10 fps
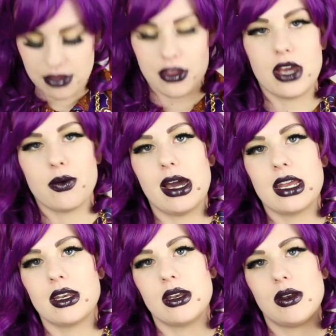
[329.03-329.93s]
The third
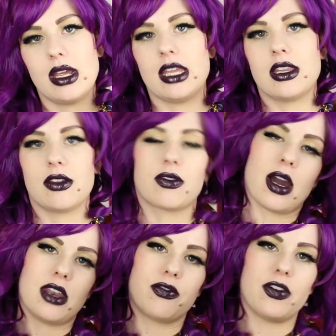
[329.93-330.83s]
one in the
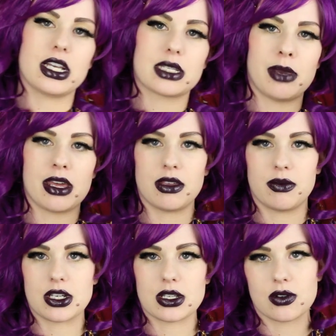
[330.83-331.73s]
kind of first method,
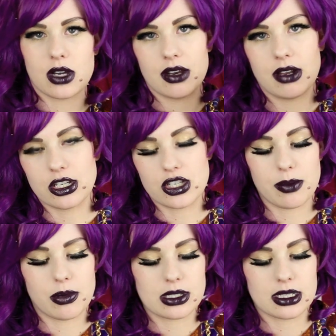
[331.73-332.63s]
which is all kind of like
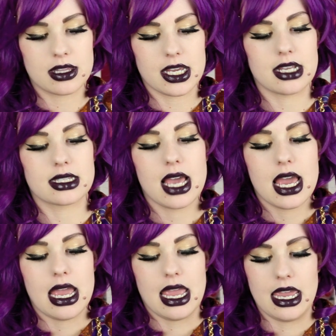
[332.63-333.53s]
shampoos and things,
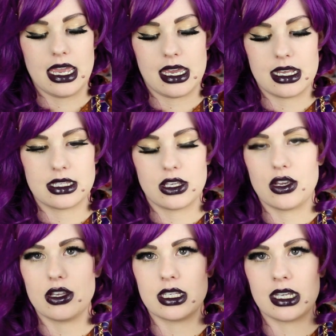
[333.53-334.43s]
is
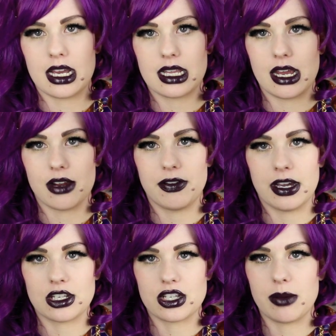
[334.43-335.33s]
using a
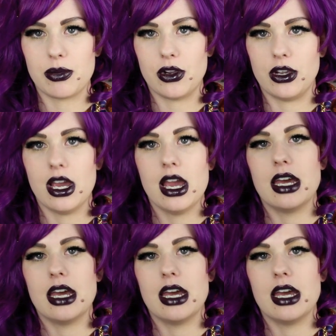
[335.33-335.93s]
clarifying shampoo.